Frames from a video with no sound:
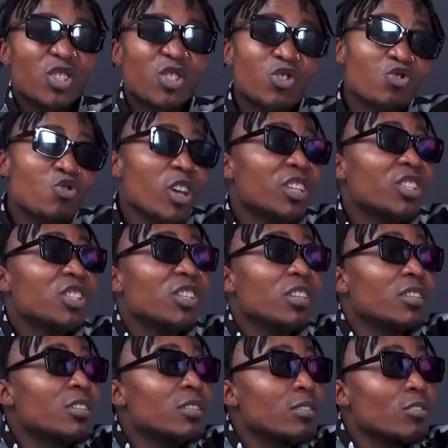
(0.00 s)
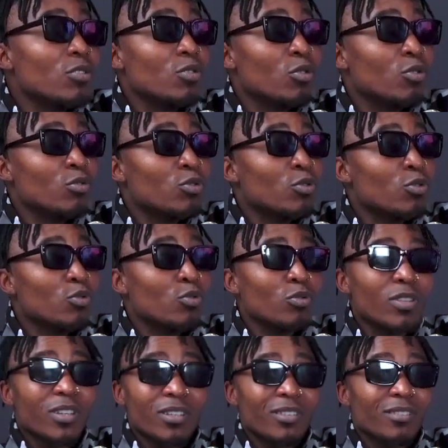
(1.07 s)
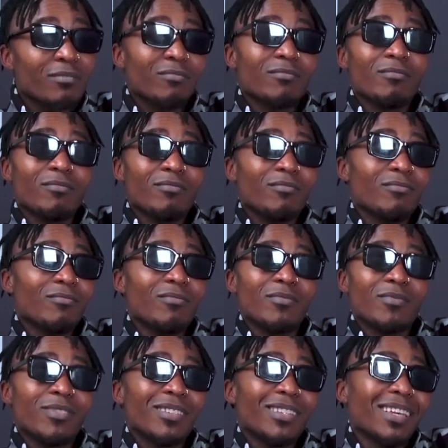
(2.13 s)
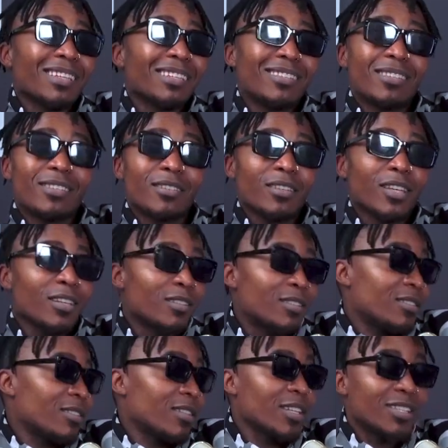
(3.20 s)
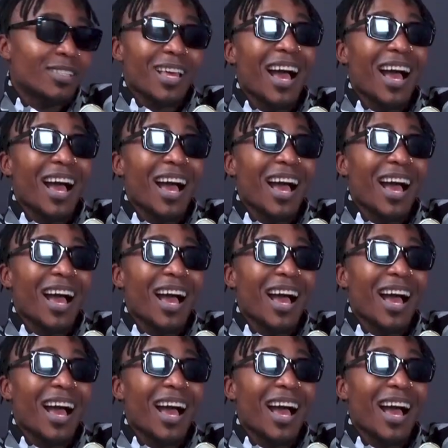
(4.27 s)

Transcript: stretched it, you know, to its